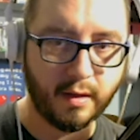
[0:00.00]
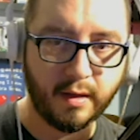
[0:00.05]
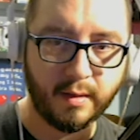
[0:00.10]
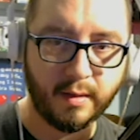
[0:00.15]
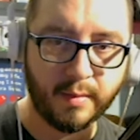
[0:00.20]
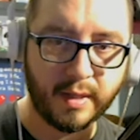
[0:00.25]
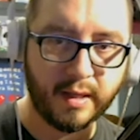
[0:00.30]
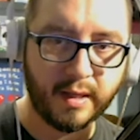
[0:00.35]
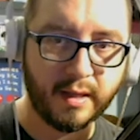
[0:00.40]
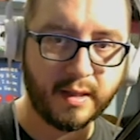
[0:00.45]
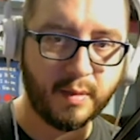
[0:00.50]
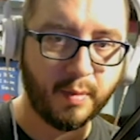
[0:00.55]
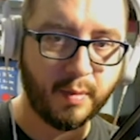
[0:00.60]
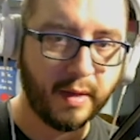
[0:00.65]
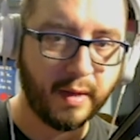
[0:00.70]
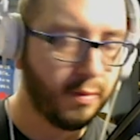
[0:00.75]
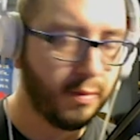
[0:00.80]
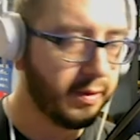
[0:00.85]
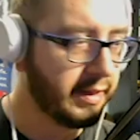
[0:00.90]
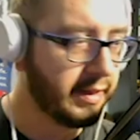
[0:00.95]
me
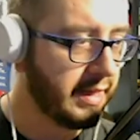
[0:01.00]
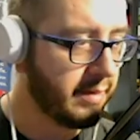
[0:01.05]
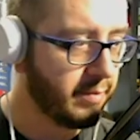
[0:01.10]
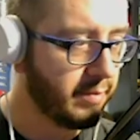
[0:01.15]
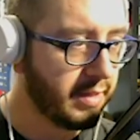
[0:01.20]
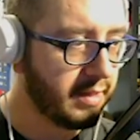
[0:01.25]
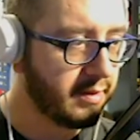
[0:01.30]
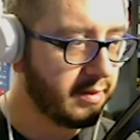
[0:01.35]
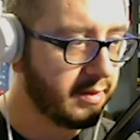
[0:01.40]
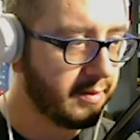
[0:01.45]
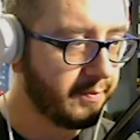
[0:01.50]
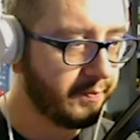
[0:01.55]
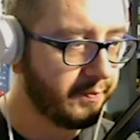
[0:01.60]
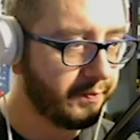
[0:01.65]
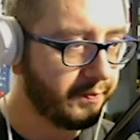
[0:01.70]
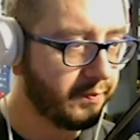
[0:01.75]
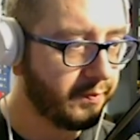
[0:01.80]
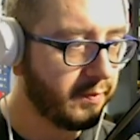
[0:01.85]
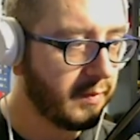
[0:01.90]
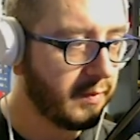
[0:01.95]
explain what that means.
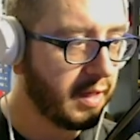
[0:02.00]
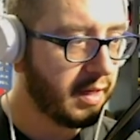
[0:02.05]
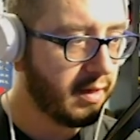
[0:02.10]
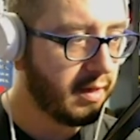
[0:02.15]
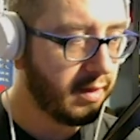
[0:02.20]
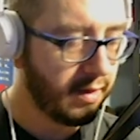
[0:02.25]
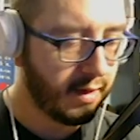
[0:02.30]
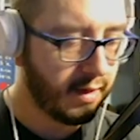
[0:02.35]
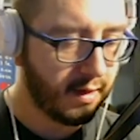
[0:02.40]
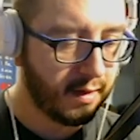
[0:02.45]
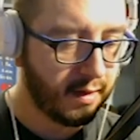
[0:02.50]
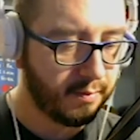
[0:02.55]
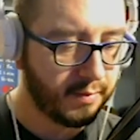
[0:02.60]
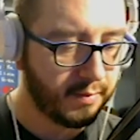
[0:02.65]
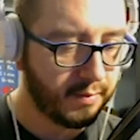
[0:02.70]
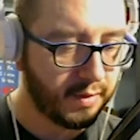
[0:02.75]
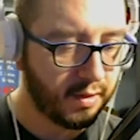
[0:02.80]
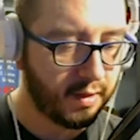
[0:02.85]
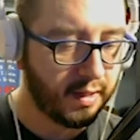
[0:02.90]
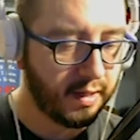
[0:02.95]

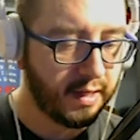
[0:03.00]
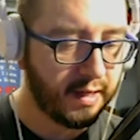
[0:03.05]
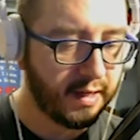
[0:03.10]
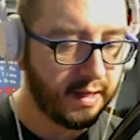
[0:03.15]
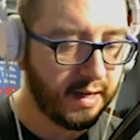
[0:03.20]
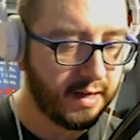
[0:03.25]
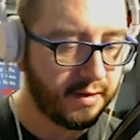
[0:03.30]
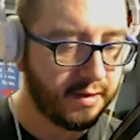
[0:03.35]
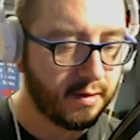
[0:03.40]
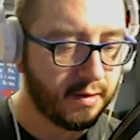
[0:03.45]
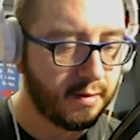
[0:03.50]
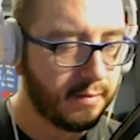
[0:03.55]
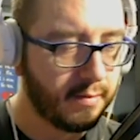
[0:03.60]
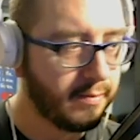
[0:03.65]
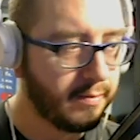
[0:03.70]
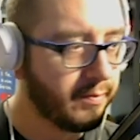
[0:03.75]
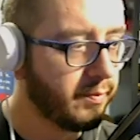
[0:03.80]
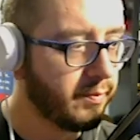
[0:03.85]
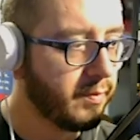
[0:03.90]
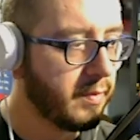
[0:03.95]
So I'm going to hit enter.
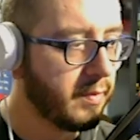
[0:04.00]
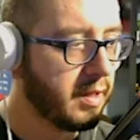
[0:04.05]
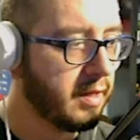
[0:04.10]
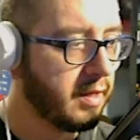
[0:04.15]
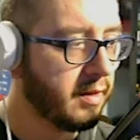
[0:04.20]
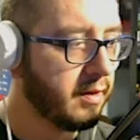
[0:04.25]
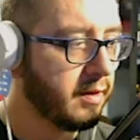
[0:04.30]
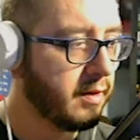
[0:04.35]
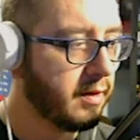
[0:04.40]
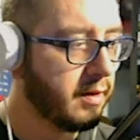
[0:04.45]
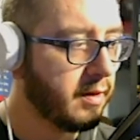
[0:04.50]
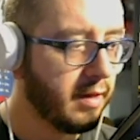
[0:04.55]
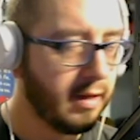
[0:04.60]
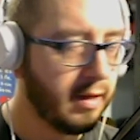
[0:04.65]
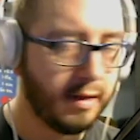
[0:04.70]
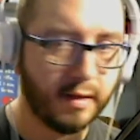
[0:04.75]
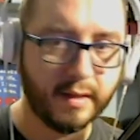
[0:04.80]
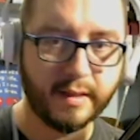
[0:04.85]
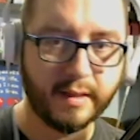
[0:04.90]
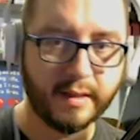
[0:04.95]
I'm
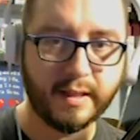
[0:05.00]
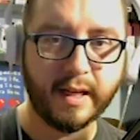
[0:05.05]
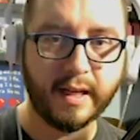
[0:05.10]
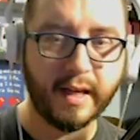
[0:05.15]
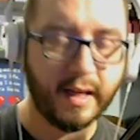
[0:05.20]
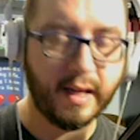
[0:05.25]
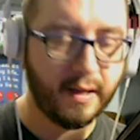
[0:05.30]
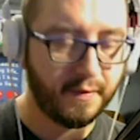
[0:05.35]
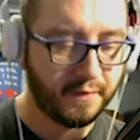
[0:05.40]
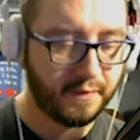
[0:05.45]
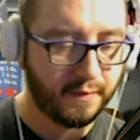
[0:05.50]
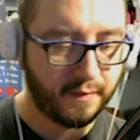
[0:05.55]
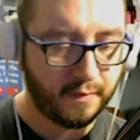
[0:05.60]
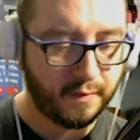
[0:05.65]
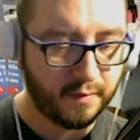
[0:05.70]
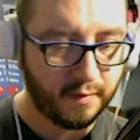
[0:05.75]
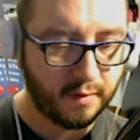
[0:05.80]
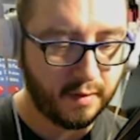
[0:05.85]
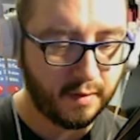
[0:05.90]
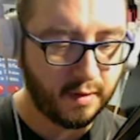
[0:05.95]
going to say if
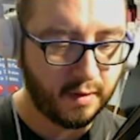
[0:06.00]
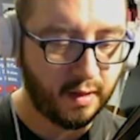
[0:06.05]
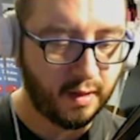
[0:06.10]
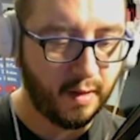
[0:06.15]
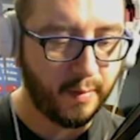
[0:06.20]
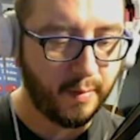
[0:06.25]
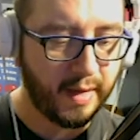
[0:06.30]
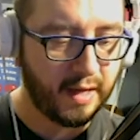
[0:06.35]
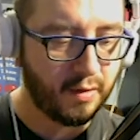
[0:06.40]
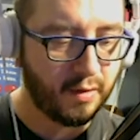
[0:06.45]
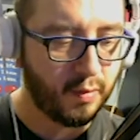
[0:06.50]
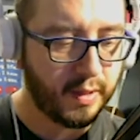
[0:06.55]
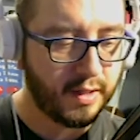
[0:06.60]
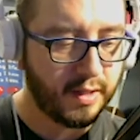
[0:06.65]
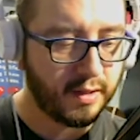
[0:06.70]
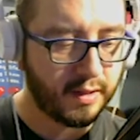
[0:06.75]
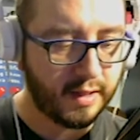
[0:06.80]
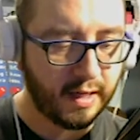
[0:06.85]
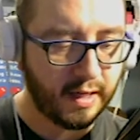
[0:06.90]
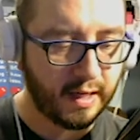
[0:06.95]
the command we
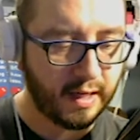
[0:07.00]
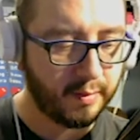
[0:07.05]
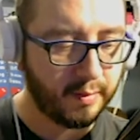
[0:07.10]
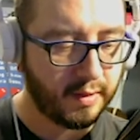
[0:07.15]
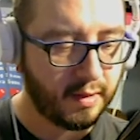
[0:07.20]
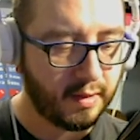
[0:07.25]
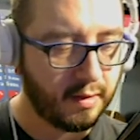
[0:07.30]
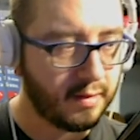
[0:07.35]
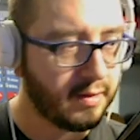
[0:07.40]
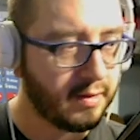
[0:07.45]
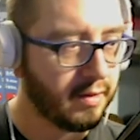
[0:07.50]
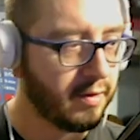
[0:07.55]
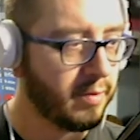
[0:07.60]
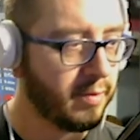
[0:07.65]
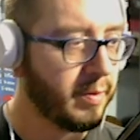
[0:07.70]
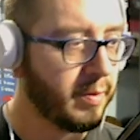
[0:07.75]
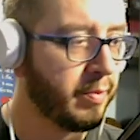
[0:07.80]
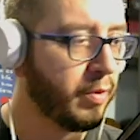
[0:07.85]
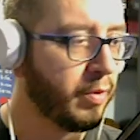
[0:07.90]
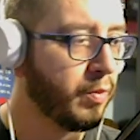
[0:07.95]
just typed, so
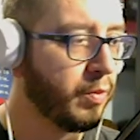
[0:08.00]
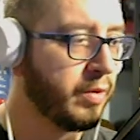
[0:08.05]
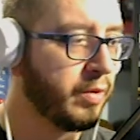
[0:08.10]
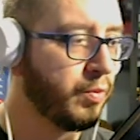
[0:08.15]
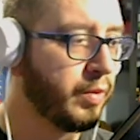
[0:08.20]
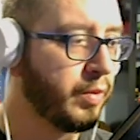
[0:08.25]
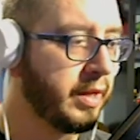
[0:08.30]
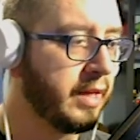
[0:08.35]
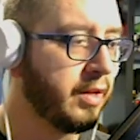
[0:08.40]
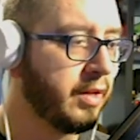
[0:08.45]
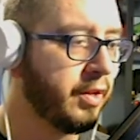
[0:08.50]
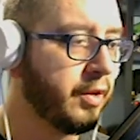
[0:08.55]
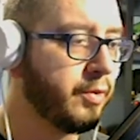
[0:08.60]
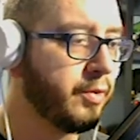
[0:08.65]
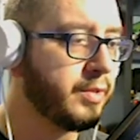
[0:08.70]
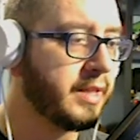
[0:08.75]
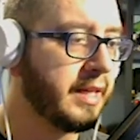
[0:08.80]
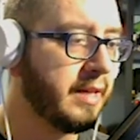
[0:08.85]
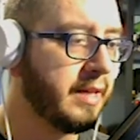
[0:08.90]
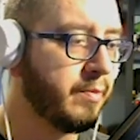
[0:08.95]
remember when we use
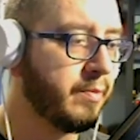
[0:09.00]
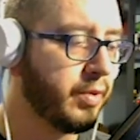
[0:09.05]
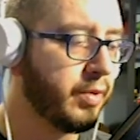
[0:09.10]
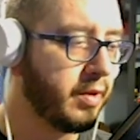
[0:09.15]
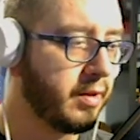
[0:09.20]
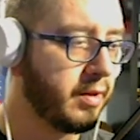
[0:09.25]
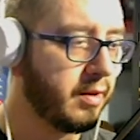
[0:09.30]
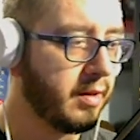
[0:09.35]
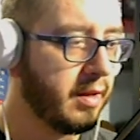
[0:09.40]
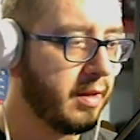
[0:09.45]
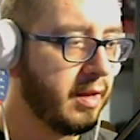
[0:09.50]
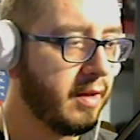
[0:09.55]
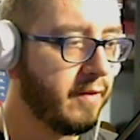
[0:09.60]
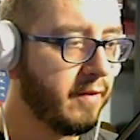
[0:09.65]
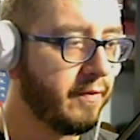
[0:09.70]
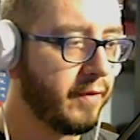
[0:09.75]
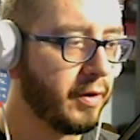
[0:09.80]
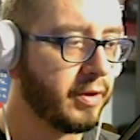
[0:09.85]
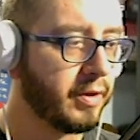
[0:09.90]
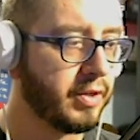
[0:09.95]
the input
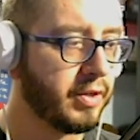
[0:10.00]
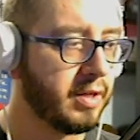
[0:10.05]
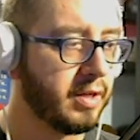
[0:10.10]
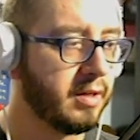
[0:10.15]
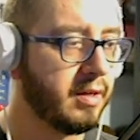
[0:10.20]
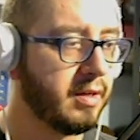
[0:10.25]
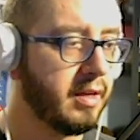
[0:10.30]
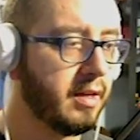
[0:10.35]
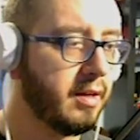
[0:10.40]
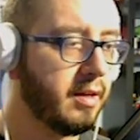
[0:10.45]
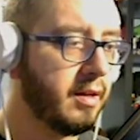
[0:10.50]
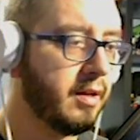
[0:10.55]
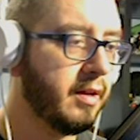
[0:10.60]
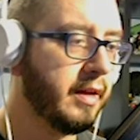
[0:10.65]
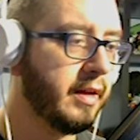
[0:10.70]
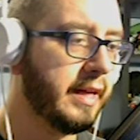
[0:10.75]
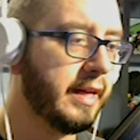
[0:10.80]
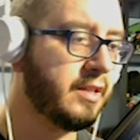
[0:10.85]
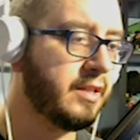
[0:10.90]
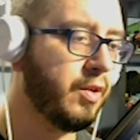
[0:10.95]
function,
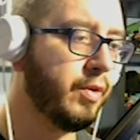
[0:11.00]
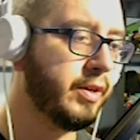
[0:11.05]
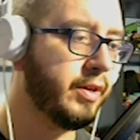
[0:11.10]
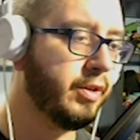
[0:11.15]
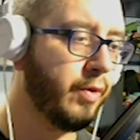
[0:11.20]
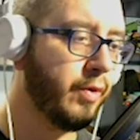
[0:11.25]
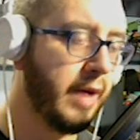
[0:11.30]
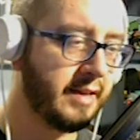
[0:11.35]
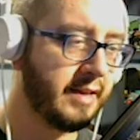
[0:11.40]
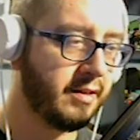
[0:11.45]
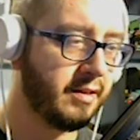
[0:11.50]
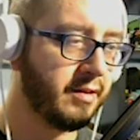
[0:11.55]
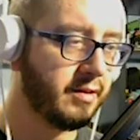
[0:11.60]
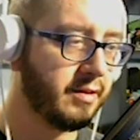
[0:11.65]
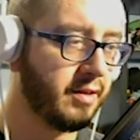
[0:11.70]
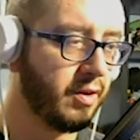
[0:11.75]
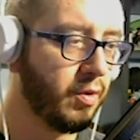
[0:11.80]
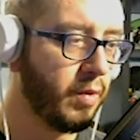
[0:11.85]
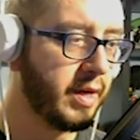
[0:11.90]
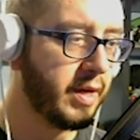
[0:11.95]
it's going to ask us a
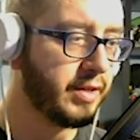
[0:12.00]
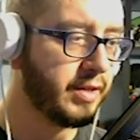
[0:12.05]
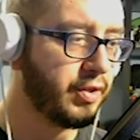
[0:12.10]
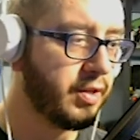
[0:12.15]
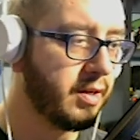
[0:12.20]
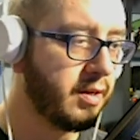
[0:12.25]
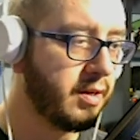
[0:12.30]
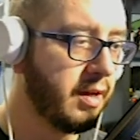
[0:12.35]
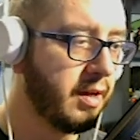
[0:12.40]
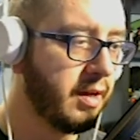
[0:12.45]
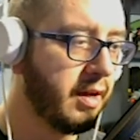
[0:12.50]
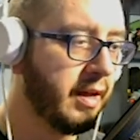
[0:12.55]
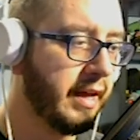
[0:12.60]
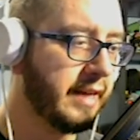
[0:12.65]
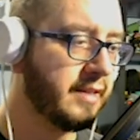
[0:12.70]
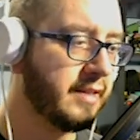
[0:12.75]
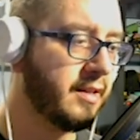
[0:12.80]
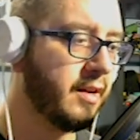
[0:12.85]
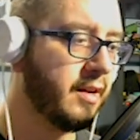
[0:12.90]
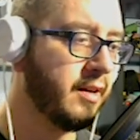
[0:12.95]
question and
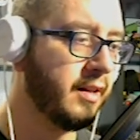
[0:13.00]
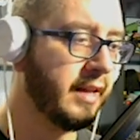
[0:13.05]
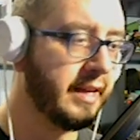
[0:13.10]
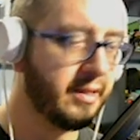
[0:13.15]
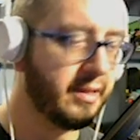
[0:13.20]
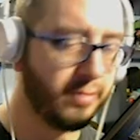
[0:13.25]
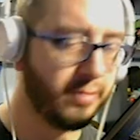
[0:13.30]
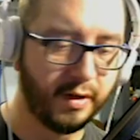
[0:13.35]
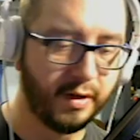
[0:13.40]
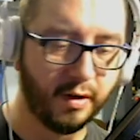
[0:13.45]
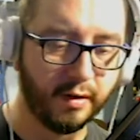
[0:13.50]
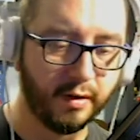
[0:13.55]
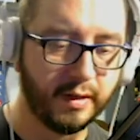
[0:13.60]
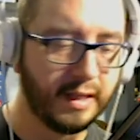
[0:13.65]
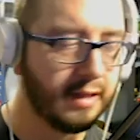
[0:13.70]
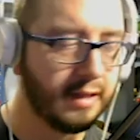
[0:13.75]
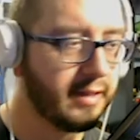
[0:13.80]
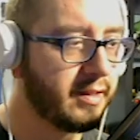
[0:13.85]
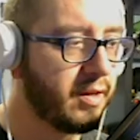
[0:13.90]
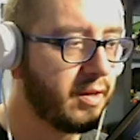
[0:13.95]
it's going to let us return
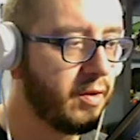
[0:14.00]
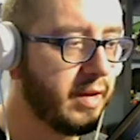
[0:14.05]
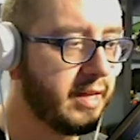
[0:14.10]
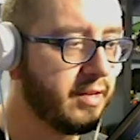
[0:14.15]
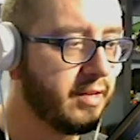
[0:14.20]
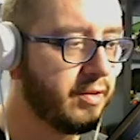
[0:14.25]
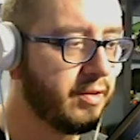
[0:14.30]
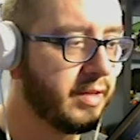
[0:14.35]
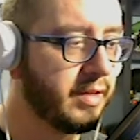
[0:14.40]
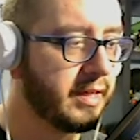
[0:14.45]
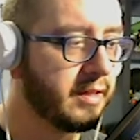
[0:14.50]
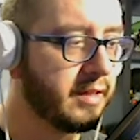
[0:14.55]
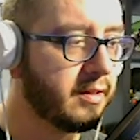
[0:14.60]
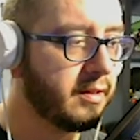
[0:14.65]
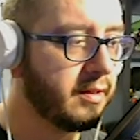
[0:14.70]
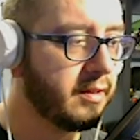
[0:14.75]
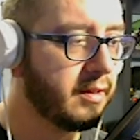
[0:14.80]
that. Let's go ahead and do this.